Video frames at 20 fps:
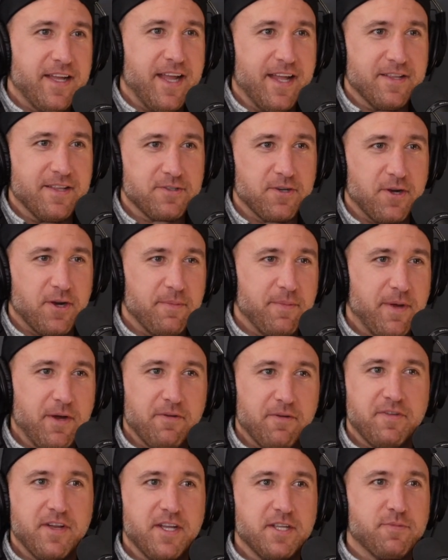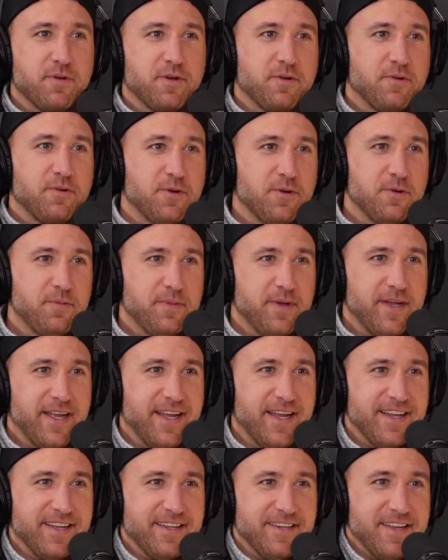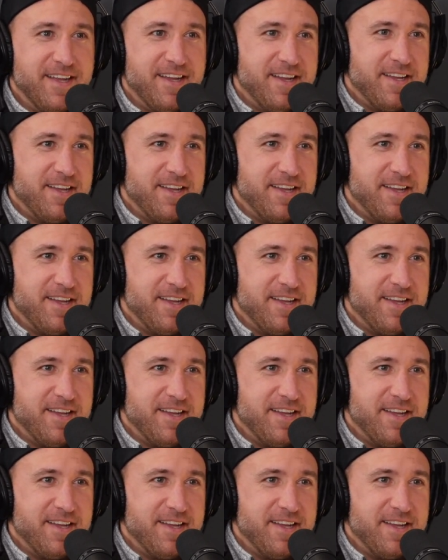and started my own Facebook group and,